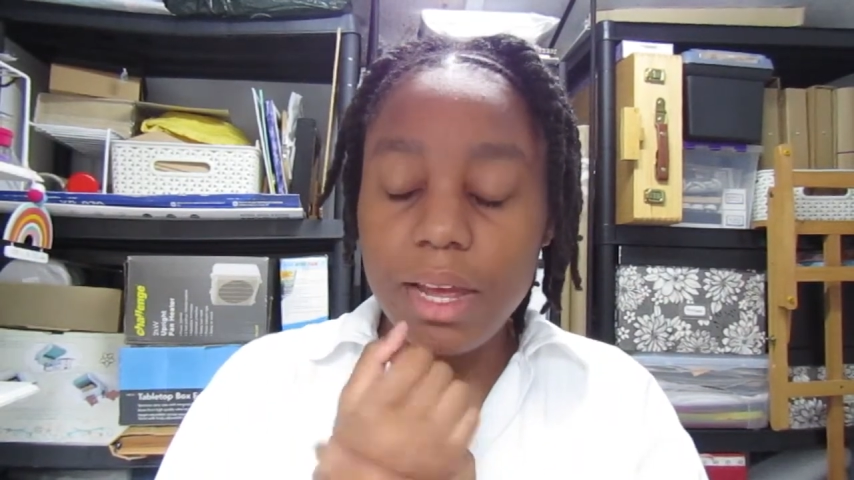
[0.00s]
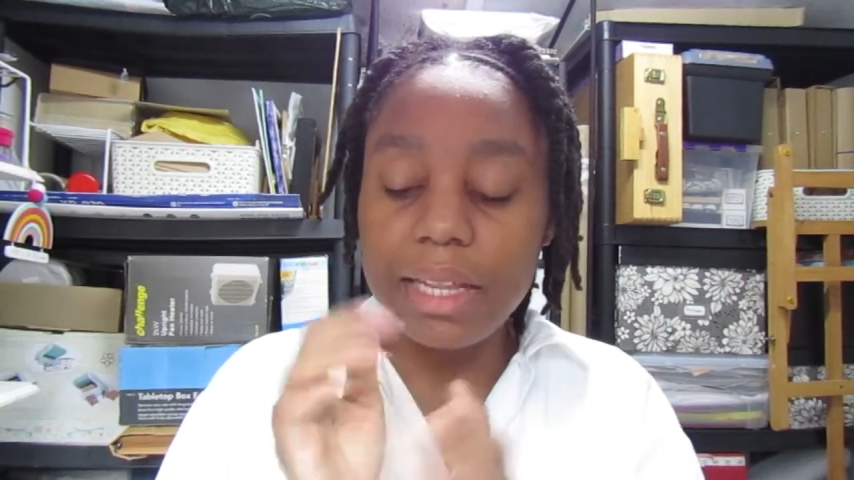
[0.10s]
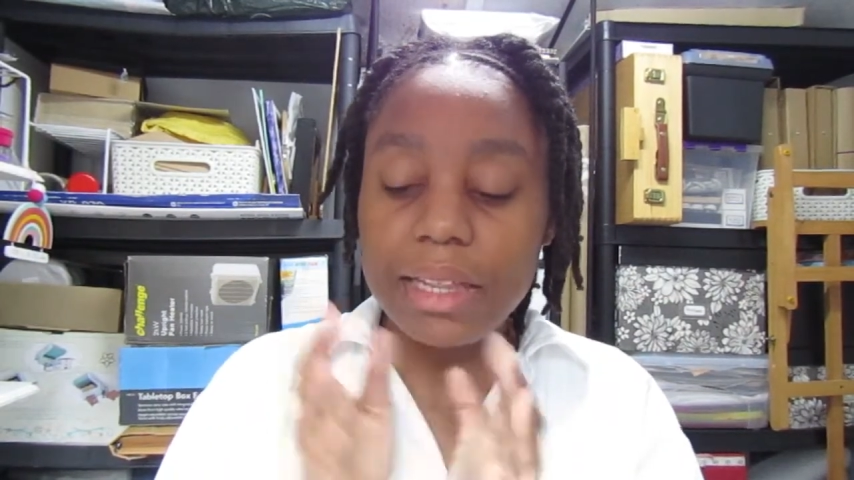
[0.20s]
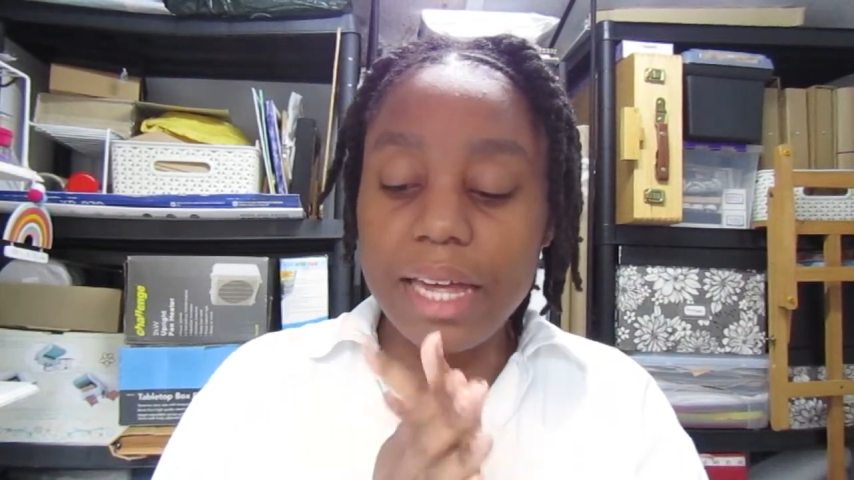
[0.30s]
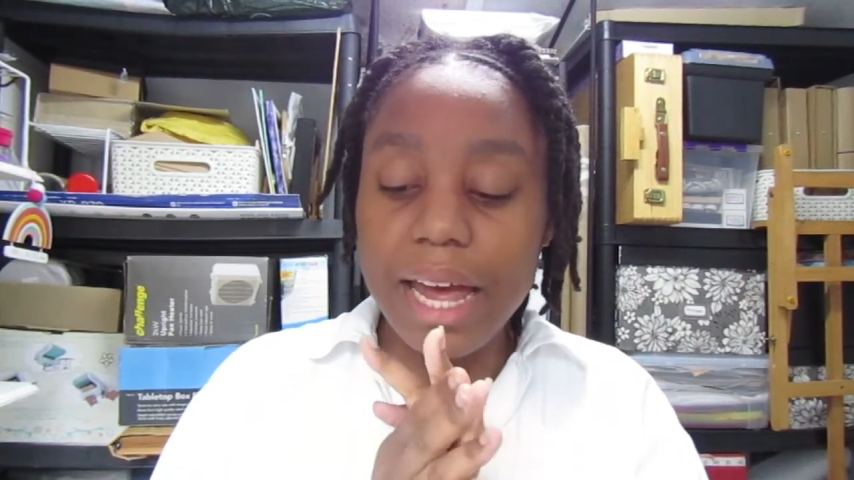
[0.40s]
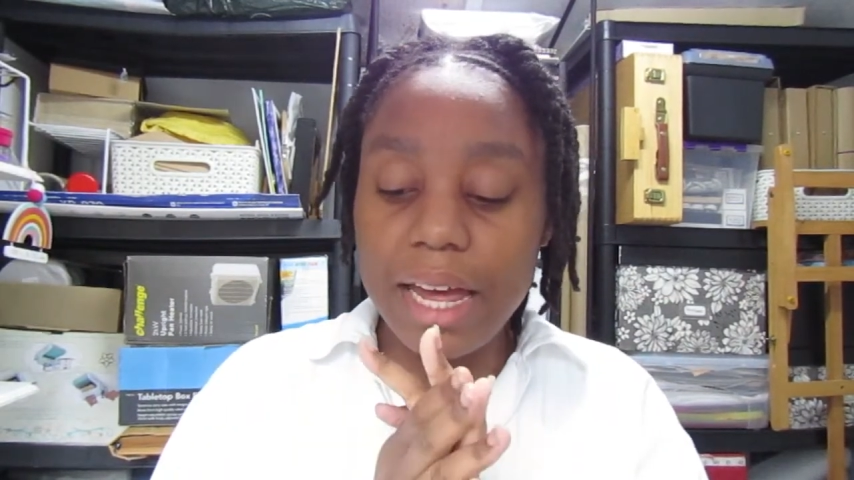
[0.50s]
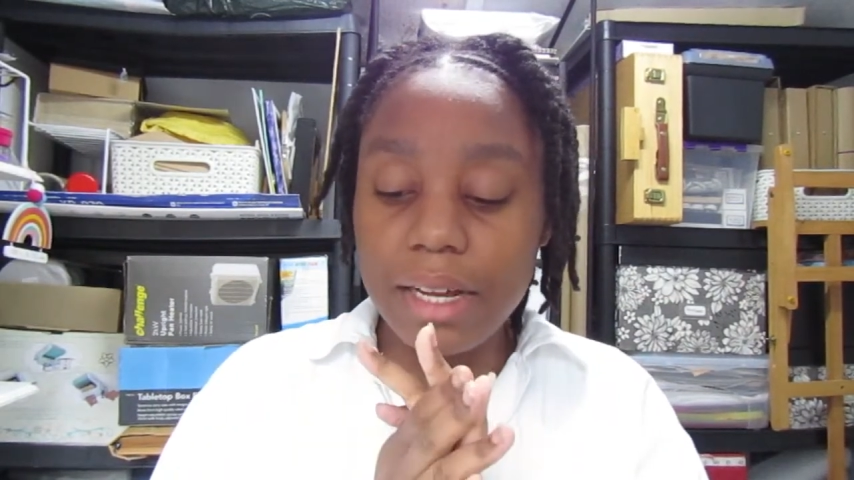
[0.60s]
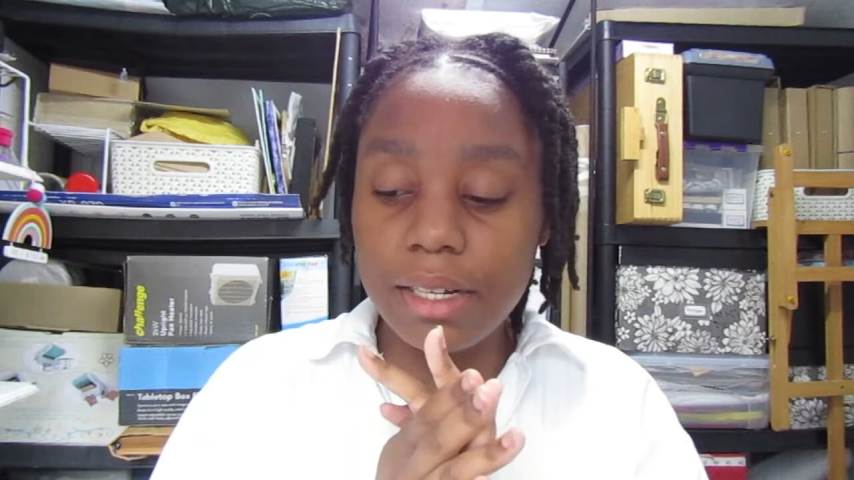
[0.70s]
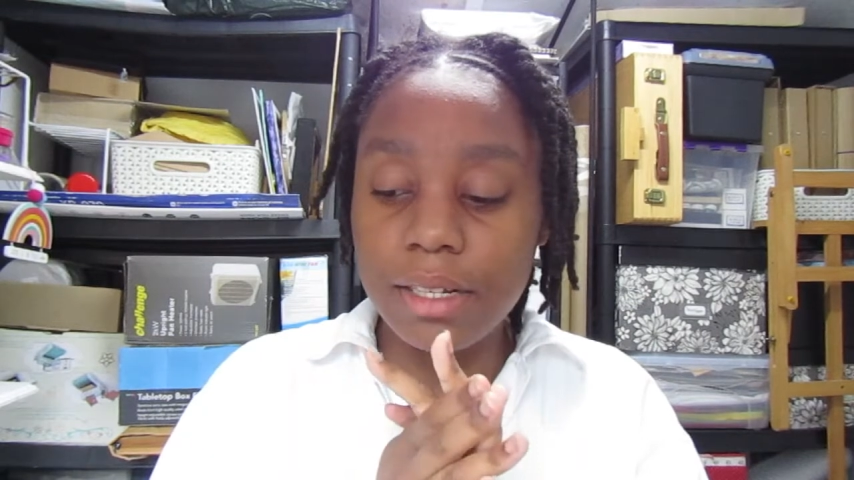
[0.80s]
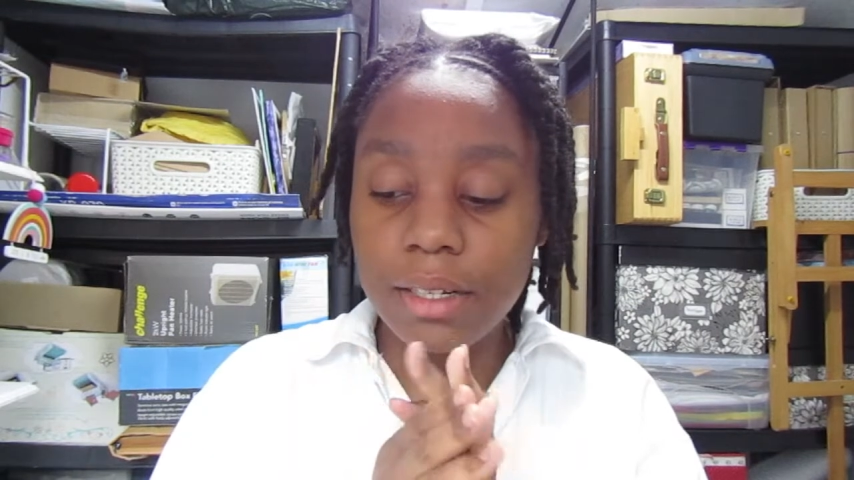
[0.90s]
and
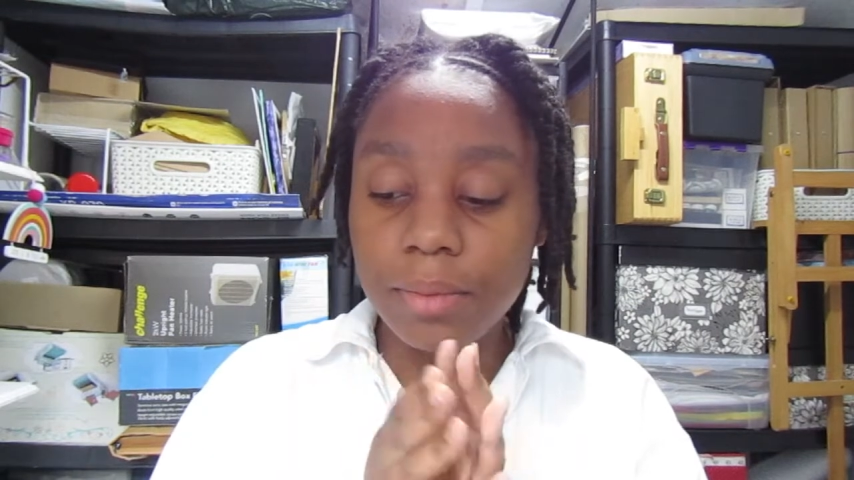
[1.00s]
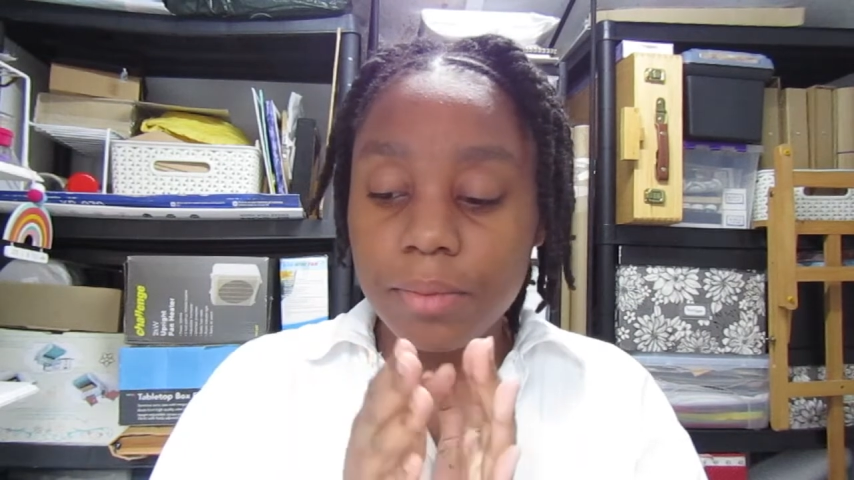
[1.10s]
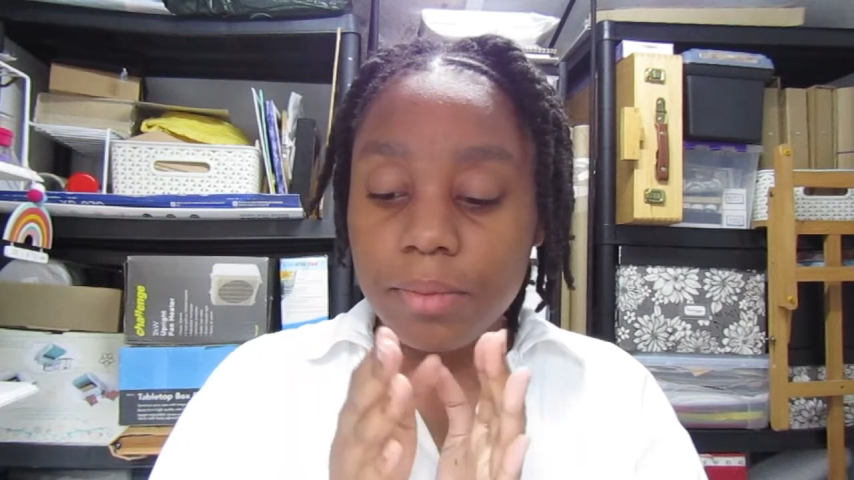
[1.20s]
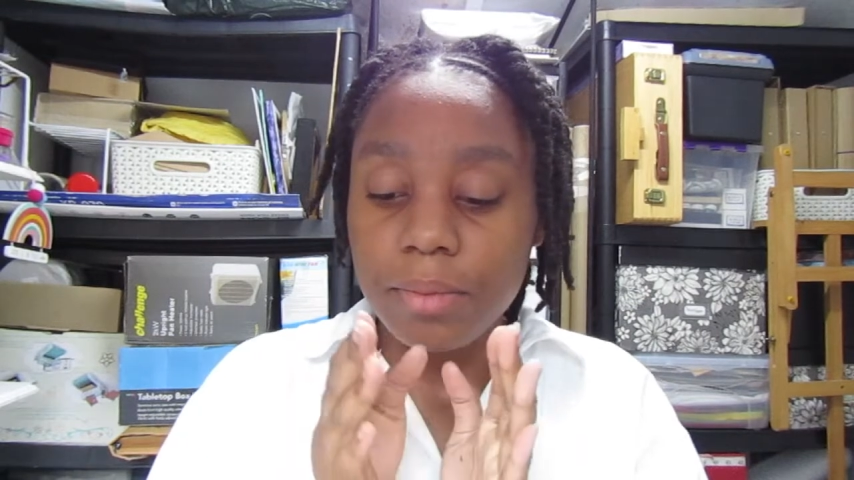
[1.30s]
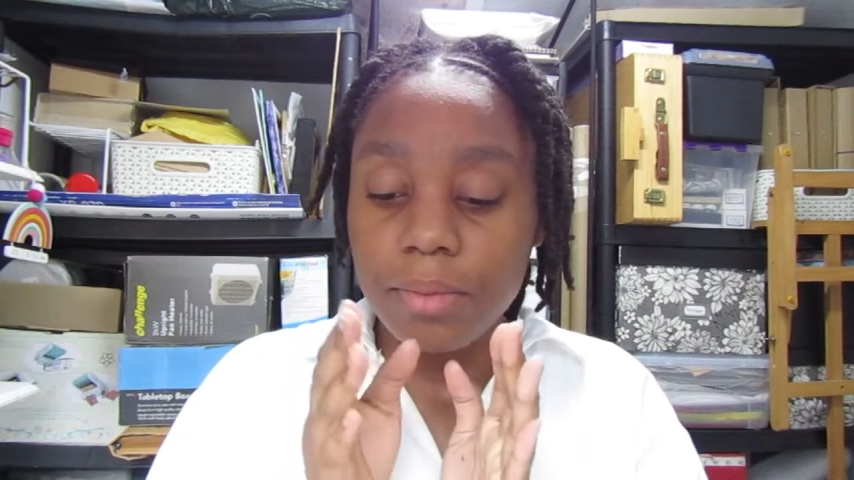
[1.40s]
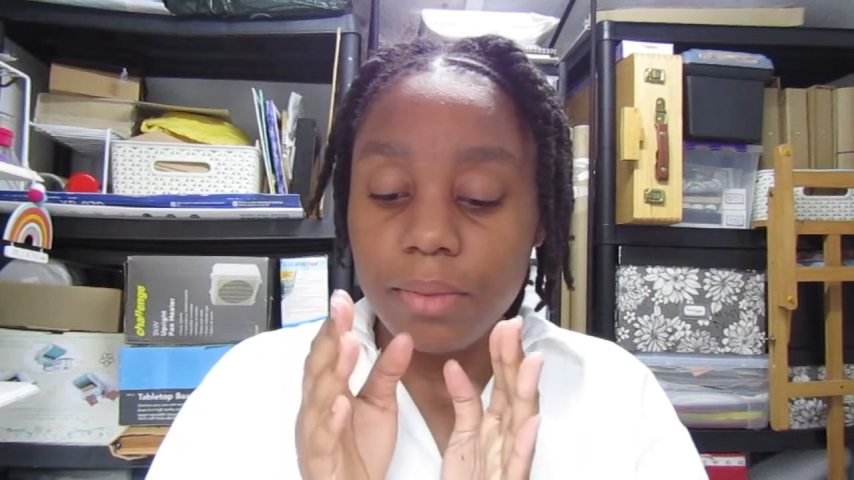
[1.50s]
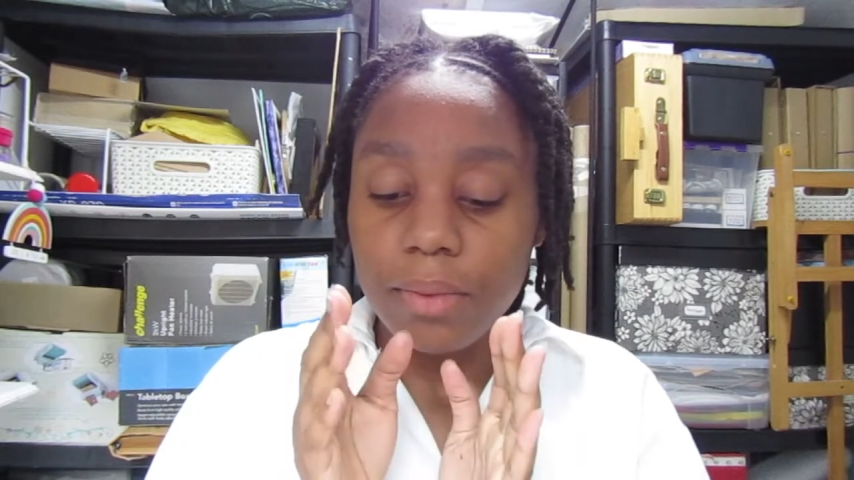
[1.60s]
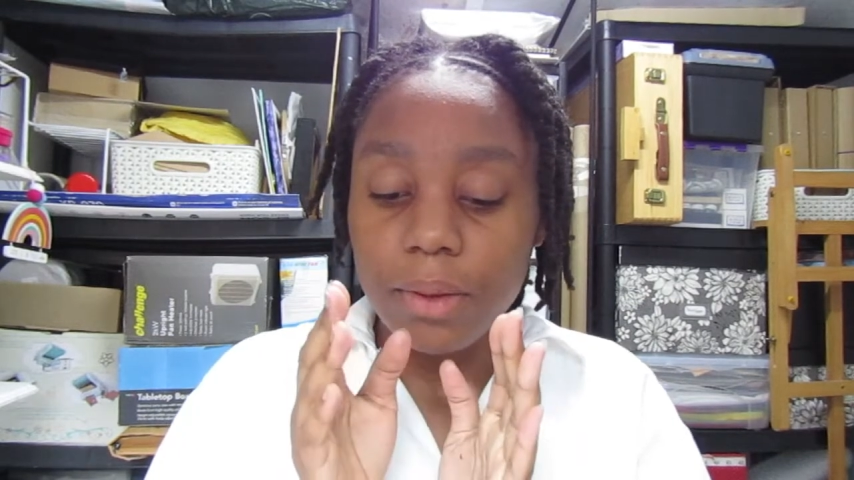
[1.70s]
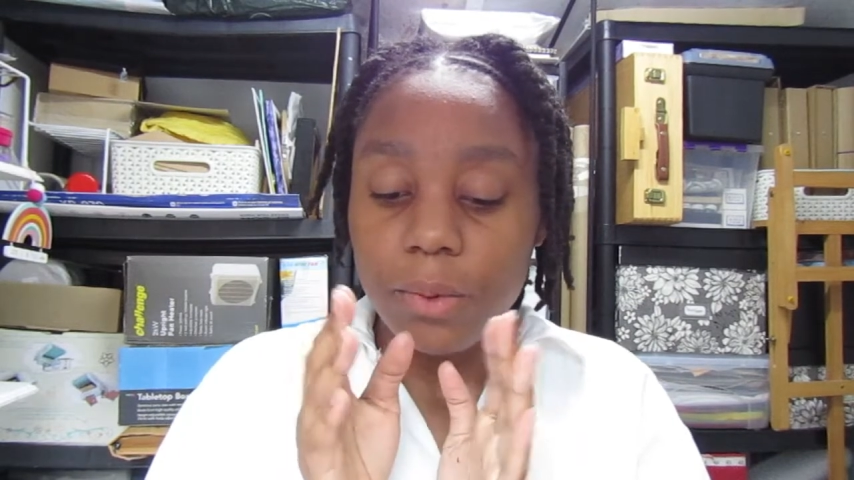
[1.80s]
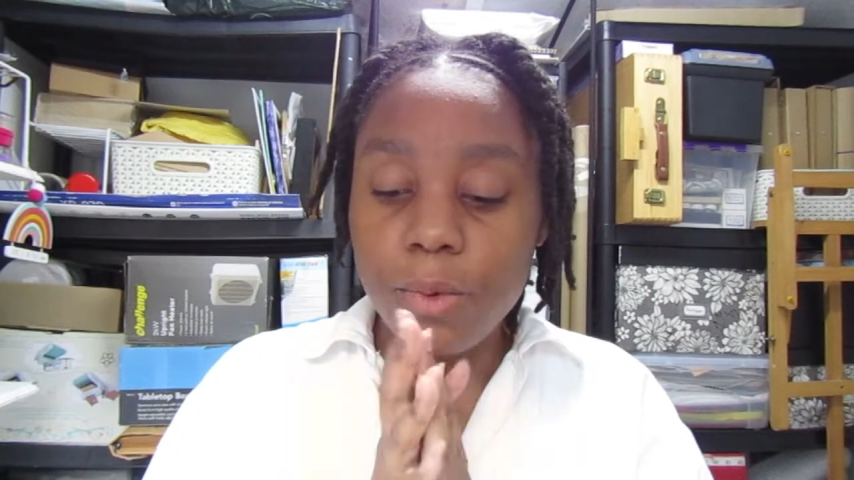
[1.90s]
then
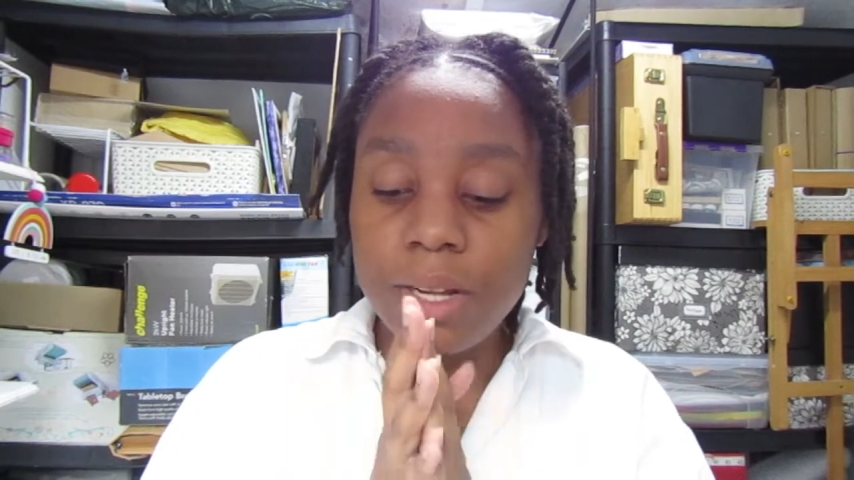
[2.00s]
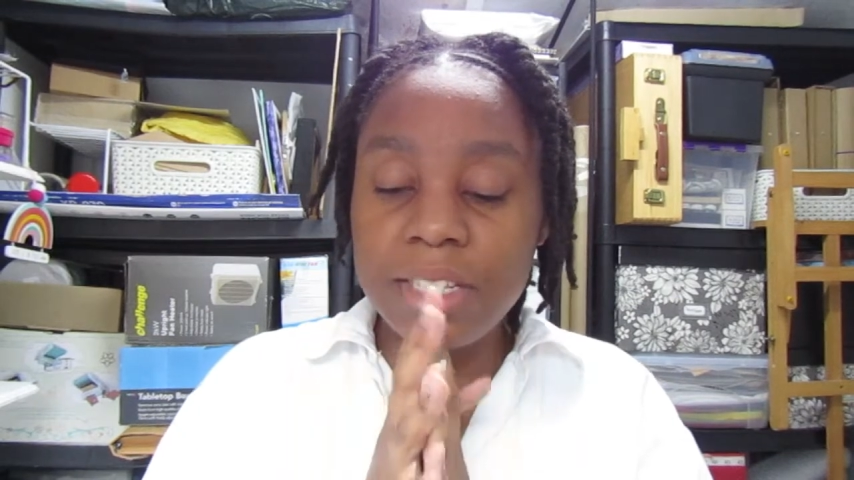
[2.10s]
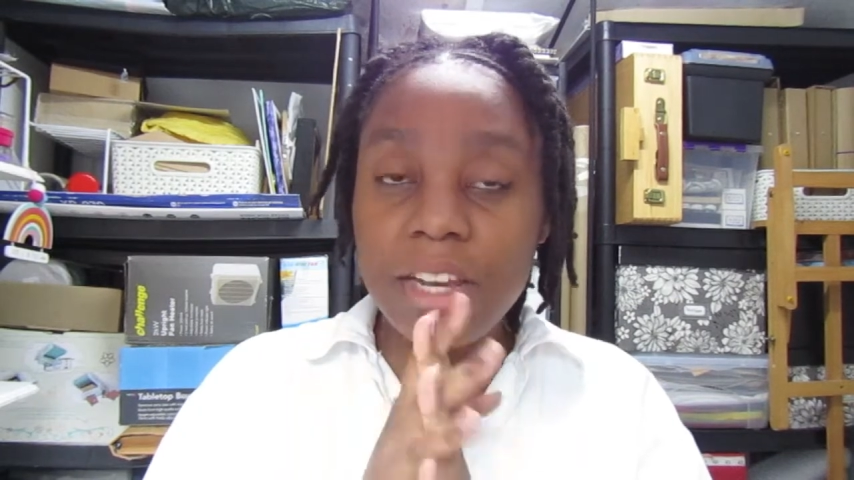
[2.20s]
once